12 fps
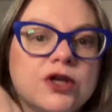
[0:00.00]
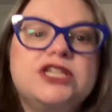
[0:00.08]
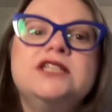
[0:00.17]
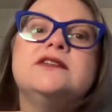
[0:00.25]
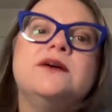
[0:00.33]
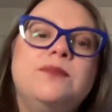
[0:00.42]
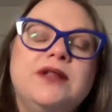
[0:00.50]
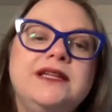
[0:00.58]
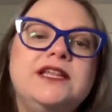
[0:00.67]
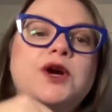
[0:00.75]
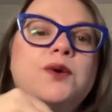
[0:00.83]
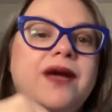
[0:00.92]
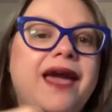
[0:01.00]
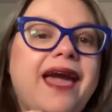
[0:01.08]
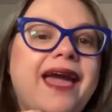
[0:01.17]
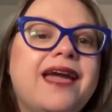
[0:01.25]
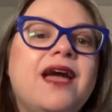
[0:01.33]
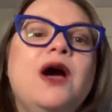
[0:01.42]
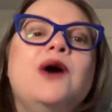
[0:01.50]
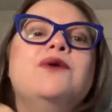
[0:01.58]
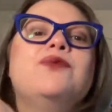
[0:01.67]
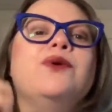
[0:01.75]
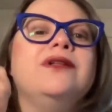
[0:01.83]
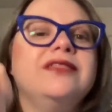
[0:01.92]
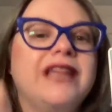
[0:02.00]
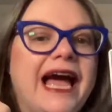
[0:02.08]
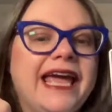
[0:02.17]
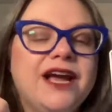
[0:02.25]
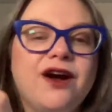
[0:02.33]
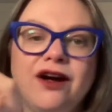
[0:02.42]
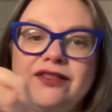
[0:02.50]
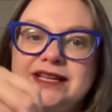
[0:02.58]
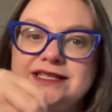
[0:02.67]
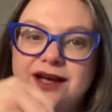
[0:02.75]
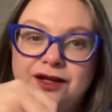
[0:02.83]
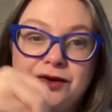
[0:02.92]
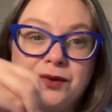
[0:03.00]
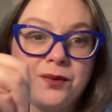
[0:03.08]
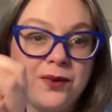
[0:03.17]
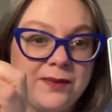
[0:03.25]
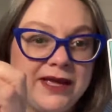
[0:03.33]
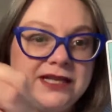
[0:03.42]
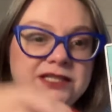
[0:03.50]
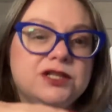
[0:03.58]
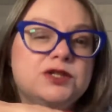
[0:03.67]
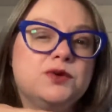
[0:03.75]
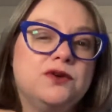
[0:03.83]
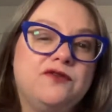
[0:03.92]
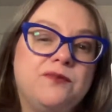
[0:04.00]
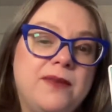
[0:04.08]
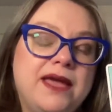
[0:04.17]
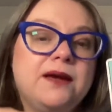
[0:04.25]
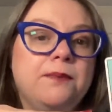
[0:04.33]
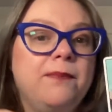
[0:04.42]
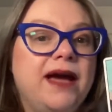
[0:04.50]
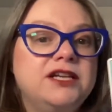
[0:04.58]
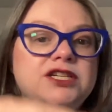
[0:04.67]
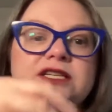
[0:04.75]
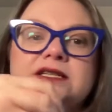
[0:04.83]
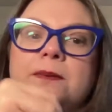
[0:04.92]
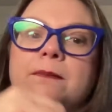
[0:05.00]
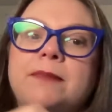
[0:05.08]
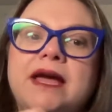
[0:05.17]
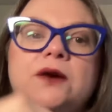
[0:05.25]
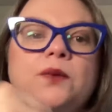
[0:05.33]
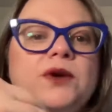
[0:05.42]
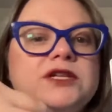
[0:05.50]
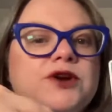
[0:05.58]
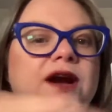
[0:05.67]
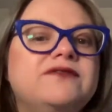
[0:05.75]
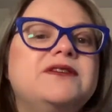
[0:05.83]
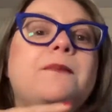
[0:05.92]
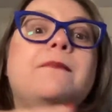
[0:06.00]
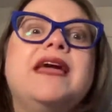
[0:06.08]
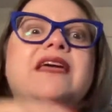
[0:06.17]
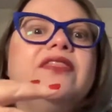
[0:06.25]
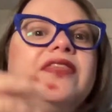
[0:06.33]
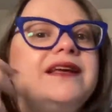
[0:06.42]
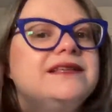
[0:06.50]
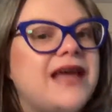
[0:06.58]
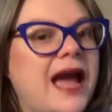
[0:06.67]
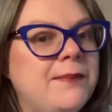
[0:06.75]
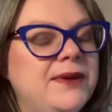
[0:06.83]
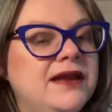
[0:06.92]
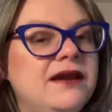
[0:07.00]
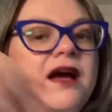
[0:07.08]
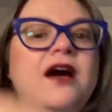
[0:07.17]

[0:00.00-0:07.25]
She's completely okay with relying on these other women to sort of make magic, to make witchcraft, to make things happen